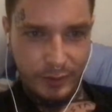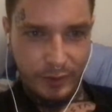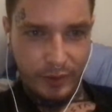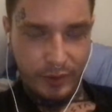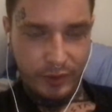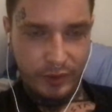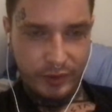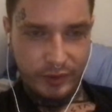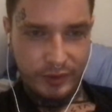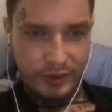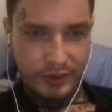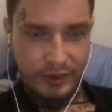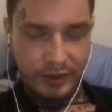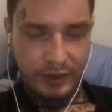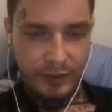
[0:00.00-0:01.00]
here is
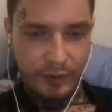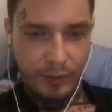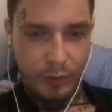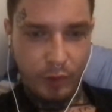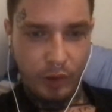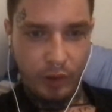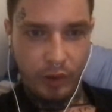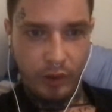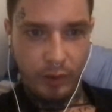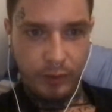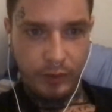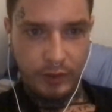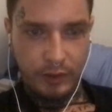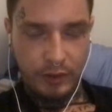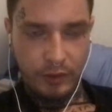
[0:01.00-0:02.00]
even more corrupt
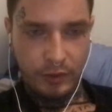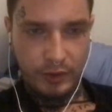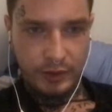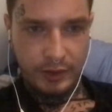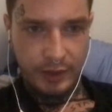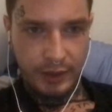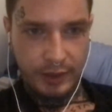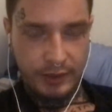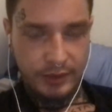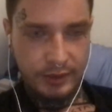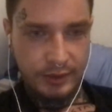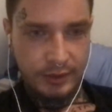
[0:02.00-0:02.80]
than the USA's.